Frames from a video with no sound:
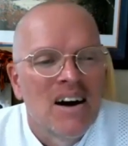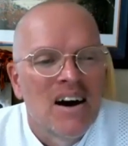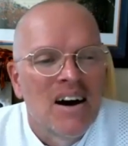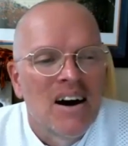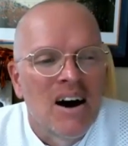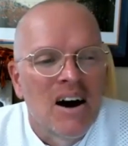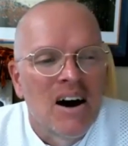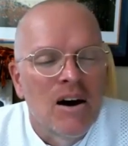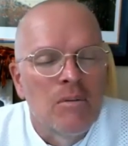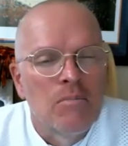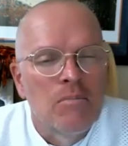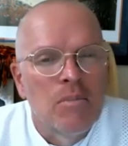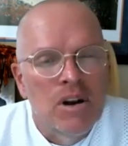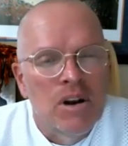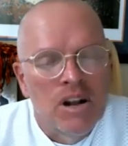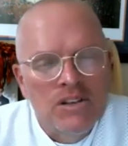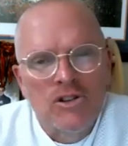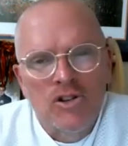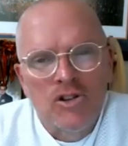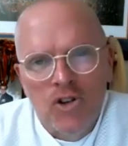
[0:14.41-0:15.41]
Um,
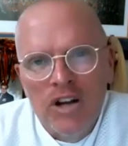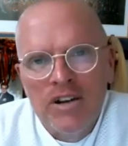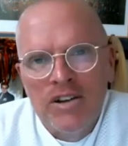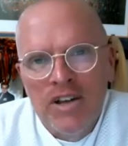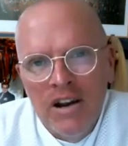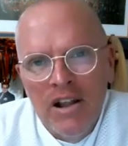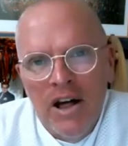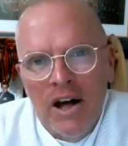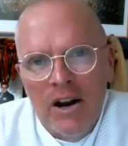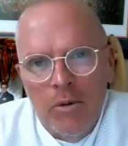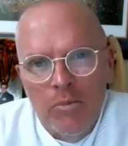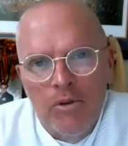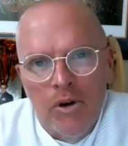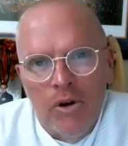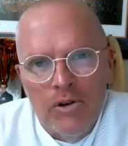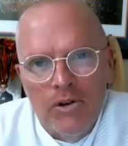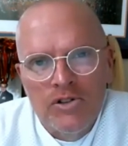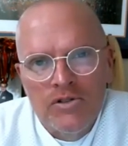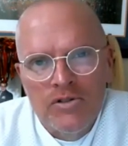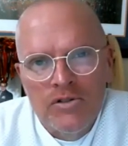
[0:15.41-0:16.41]
but as the trade deadline
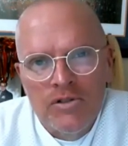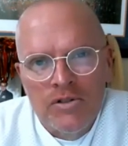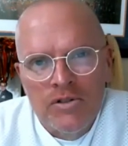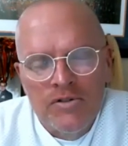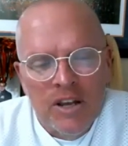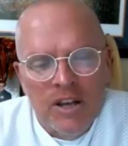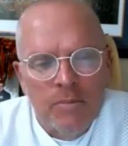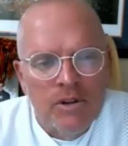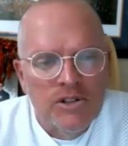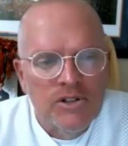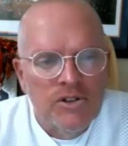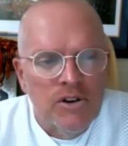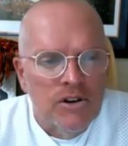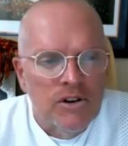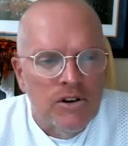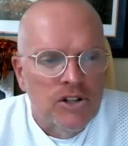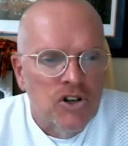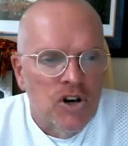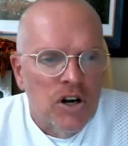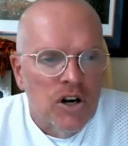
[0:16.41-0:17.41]
approached, the team had
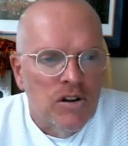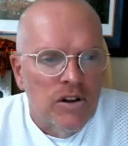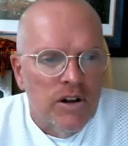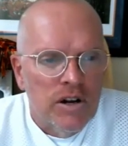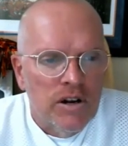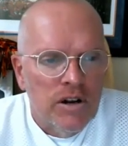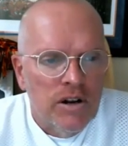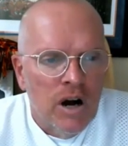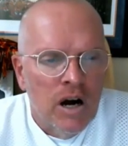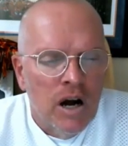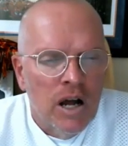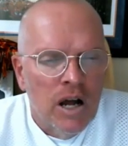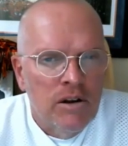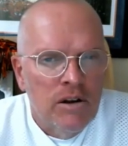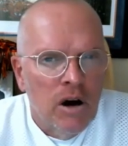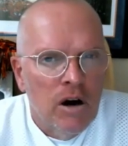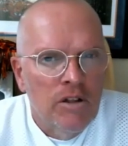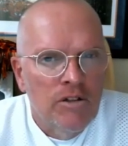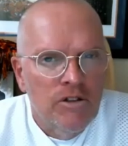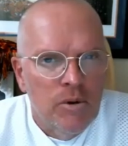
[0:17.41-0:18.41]
started struggling, gone, had
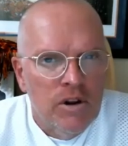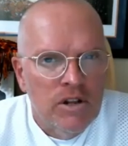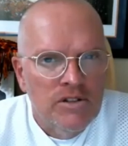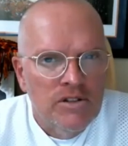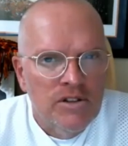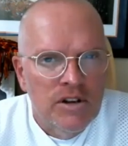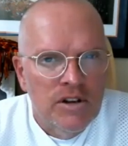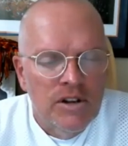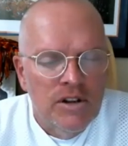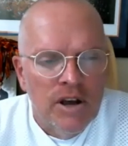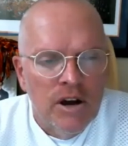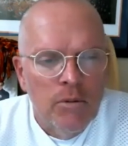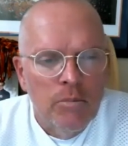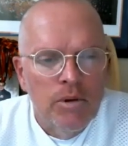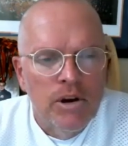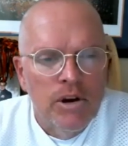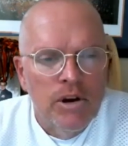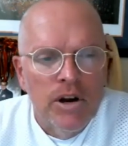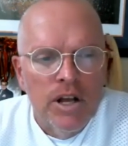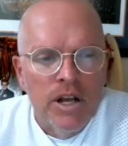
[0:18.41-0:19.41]
gone through an extended down
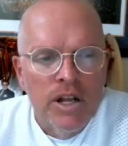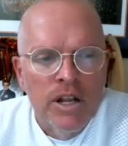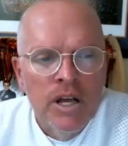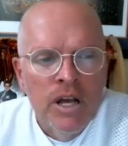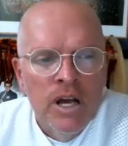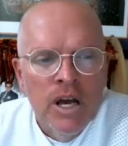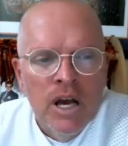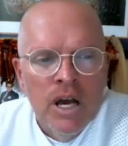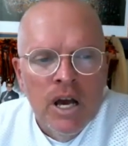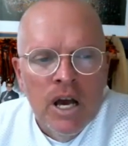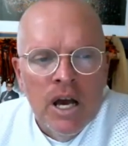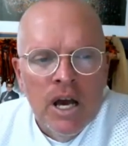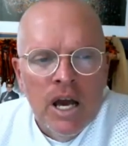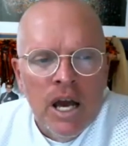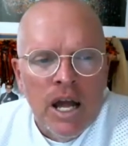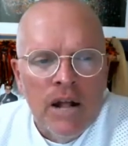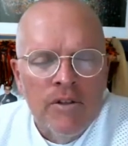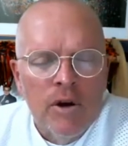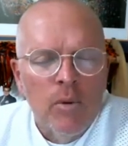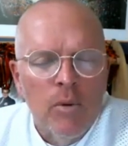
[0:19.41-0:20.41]
period,
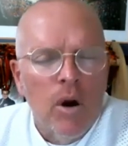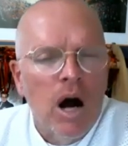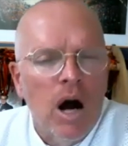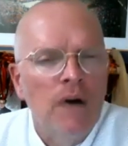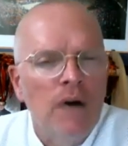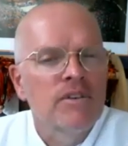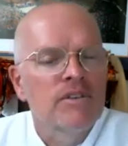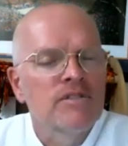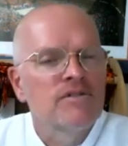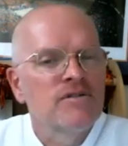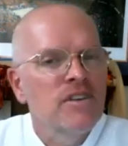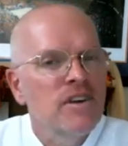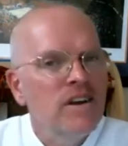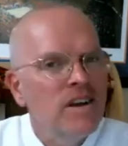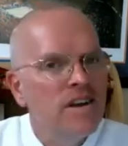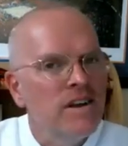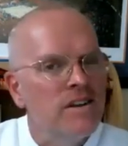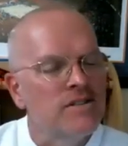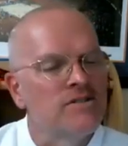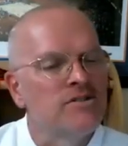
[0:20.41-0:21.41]
and there were obvious
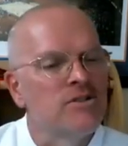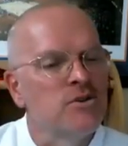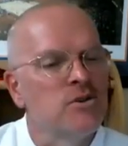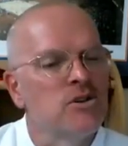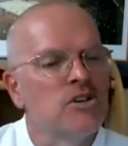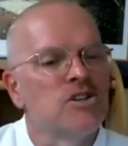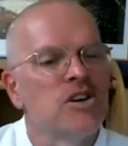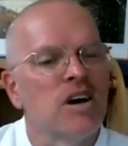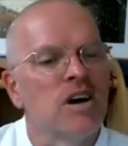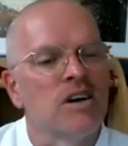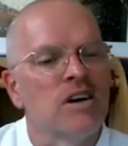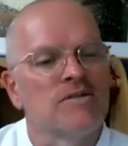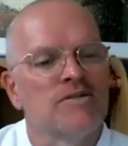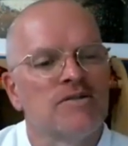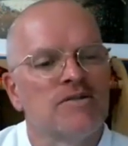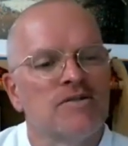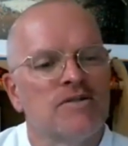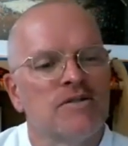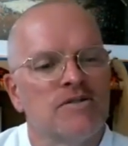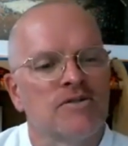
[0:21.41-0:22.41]
needs to address.
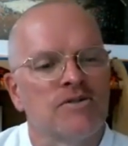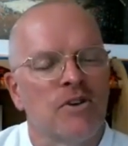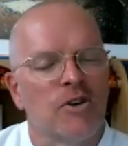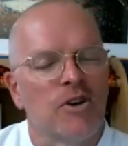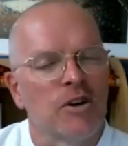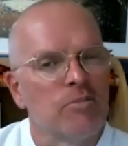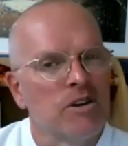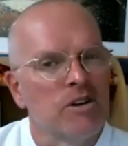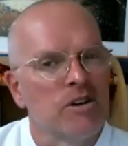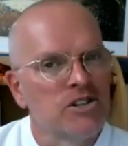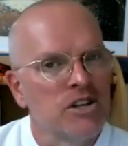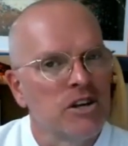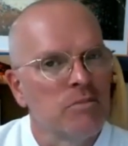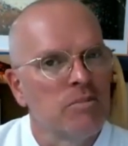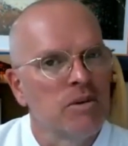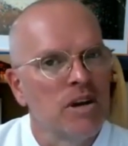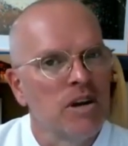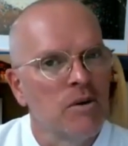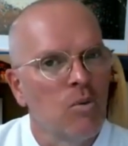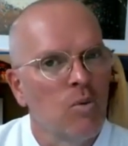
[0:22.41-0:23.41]
Starting
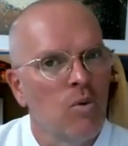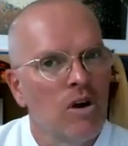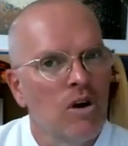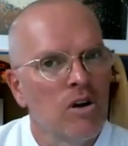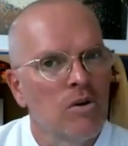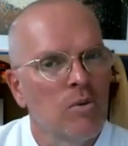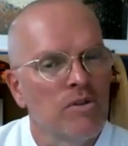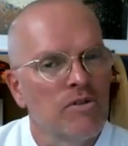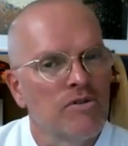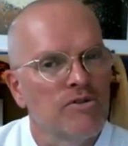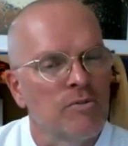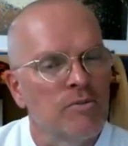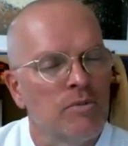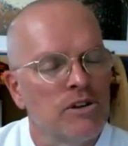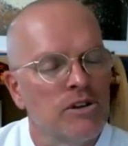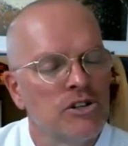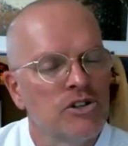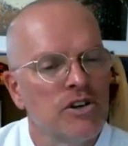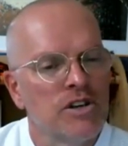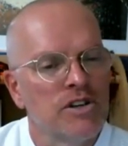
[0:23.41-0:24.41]
pitching being one with some
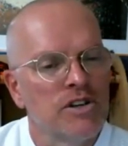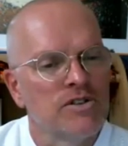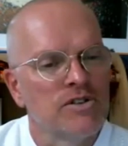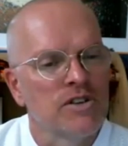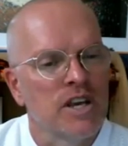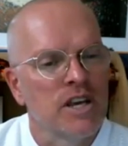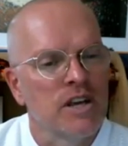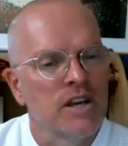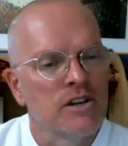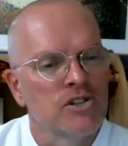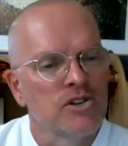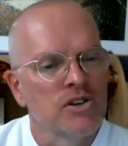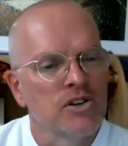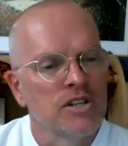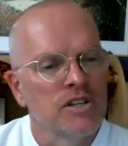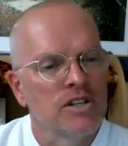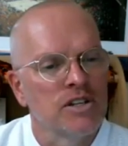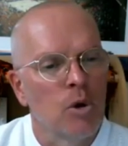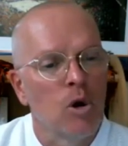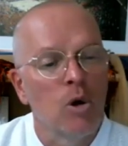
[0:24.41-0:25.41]
injuries, key
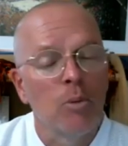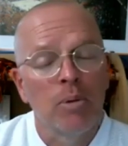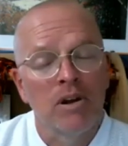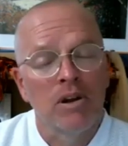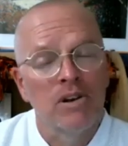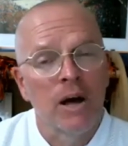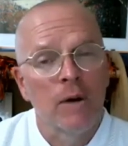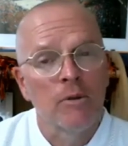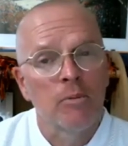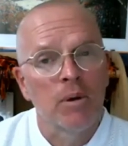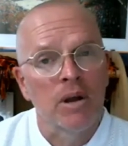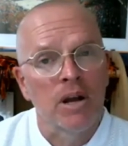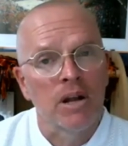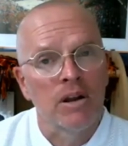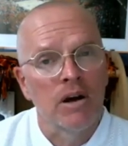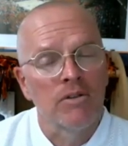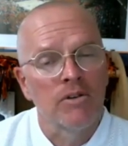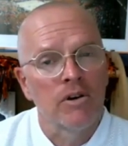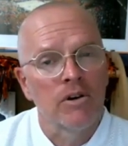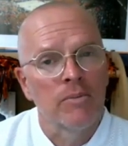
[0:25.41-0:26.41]
injuries, bullpen depth being
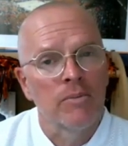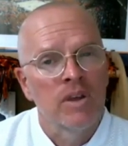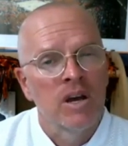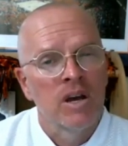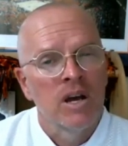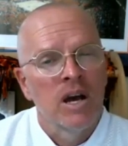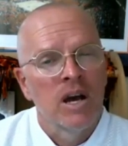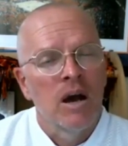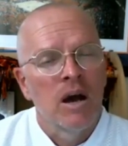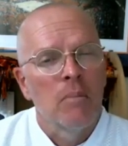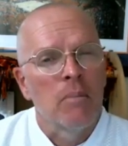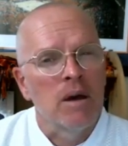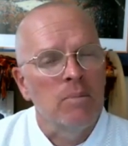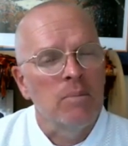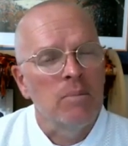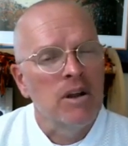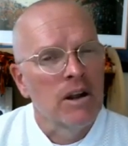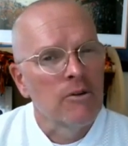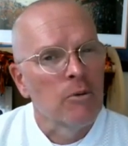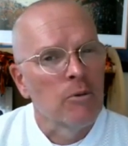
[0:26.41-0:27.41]
another,
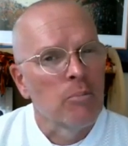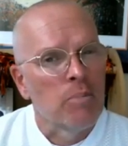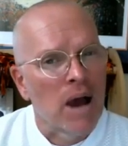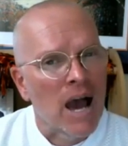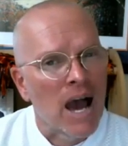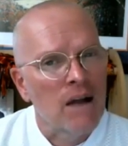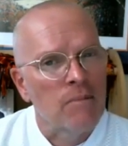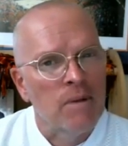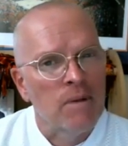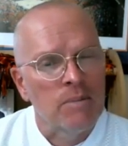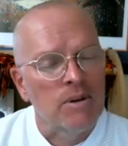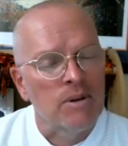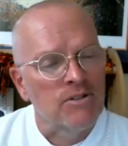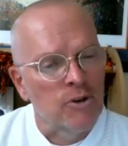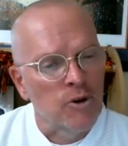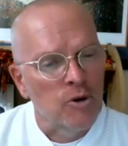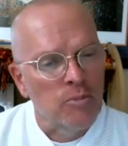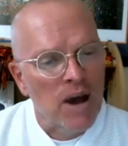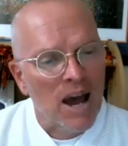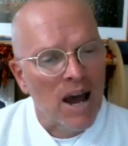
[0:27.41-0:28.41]
maybe another bat, maybe
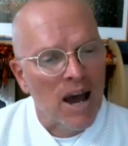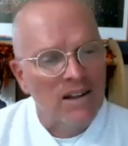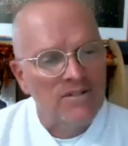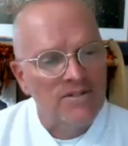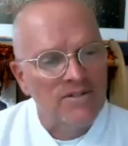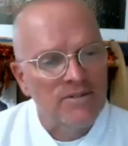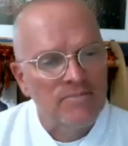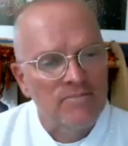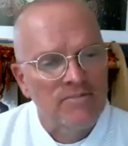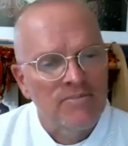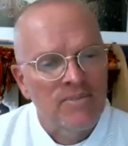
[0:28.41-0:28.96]
two bats.